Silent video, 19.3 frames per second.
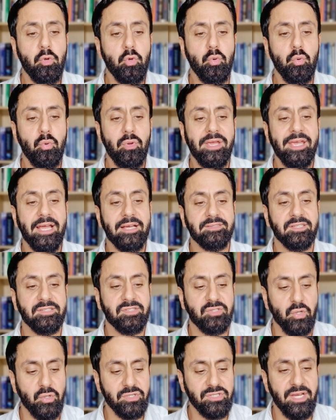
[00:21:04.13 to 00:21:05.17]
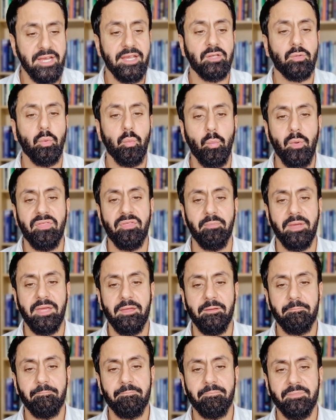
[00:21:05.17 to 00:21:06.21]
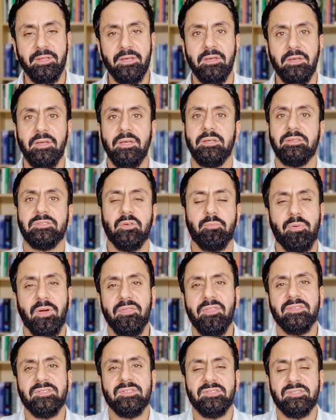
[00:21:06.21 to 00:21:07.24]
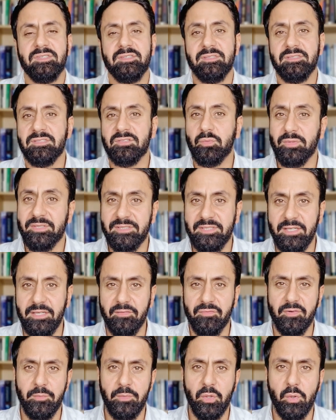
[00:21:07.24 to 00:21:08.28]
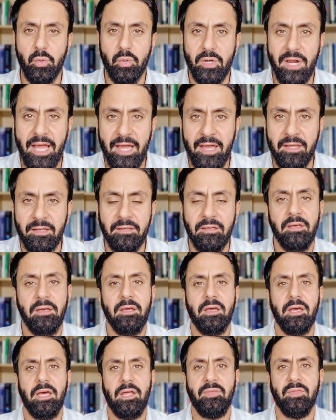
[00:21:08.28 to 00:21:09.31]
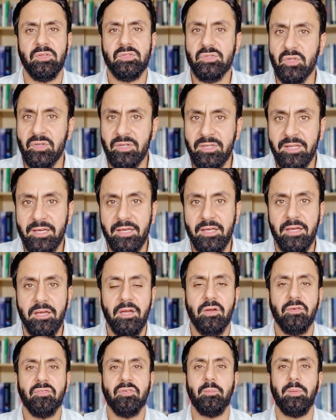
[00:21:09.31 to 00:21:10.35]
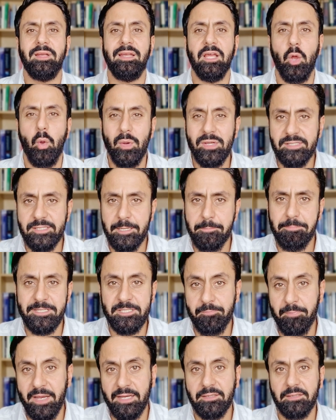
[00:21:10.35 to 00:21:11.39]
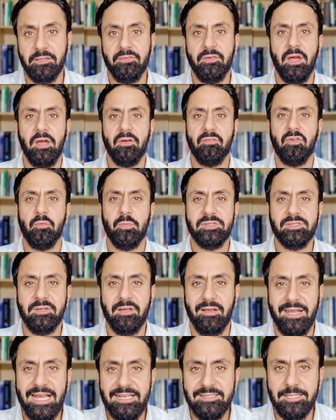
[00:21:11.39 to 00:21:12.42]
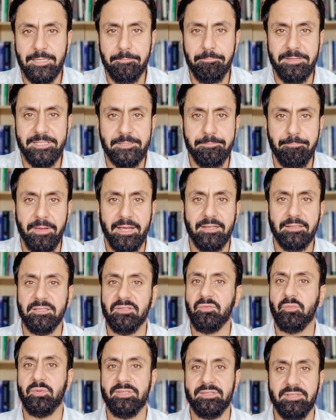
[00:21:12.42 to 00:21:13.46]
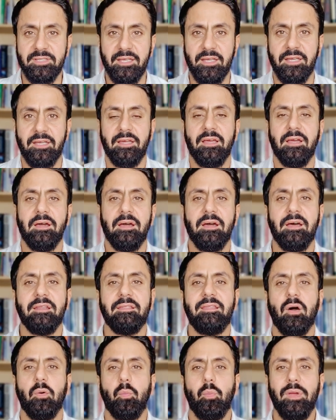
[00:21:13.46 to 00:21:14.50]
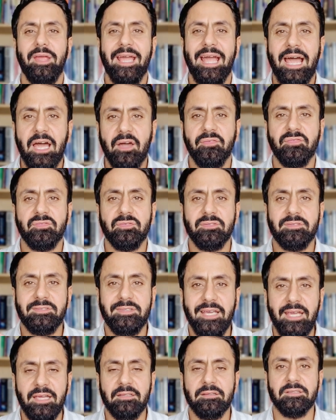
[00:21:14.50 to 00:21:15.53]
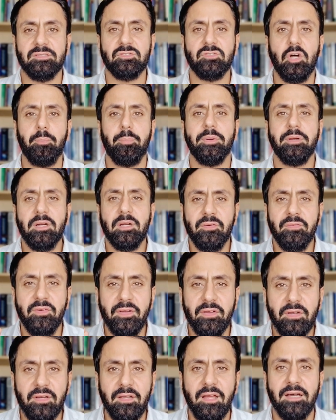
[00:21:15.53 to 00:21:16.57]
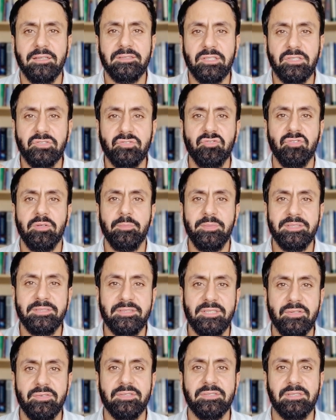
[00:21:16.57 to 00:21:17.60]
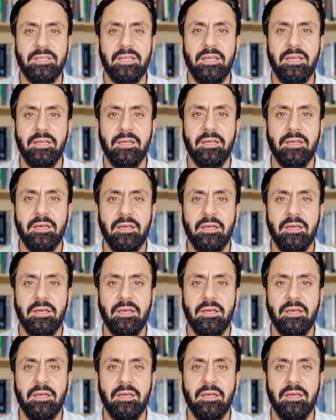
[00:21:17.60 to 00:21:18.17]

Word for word: who he has associated with me." So brothers and sisters, we see from the Quran and the Sunnah, from a linguistic perspective, from a scholastic perspective, we see that we have to take this topic of ikhlas extremely seriously,